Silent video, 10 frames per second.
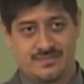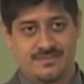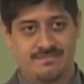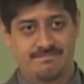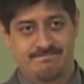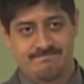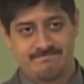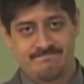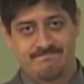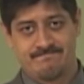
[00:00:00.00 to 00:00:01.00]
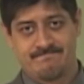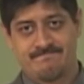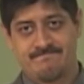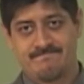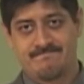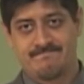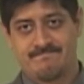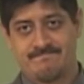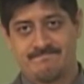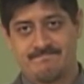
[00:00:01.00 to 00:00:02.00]

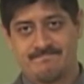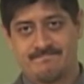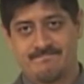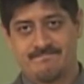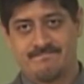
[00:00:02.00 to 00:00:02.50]
Nothing is said.